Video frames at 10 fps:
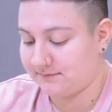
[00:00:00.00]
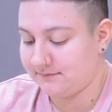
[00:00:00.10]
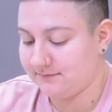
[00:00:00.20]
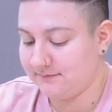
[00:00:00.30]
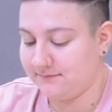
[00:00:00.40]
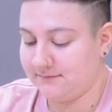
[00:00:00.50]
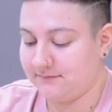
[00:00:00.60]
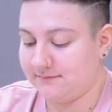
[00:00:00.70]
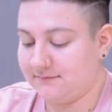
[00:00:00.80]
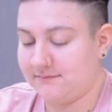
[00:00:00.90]

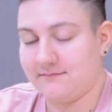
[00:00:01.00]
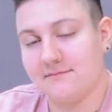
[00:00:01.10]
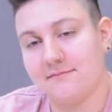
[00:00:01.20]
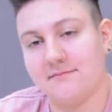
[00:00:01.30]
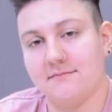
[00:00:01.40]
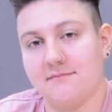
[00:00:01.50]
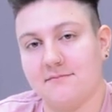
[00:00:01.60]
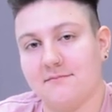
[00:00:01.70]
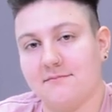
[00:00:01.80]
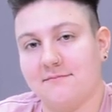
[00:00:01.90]

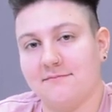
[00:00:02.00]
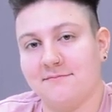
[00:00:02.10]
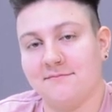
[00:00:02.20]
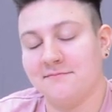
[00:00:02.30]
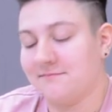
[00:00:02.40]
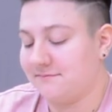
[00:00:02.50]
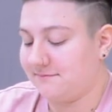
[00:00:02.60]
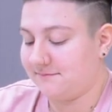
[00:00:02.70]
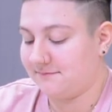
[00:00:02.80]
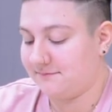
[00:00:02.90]

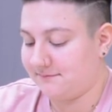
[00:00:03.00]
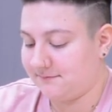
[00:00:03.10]
No words are spoken by the person on screen.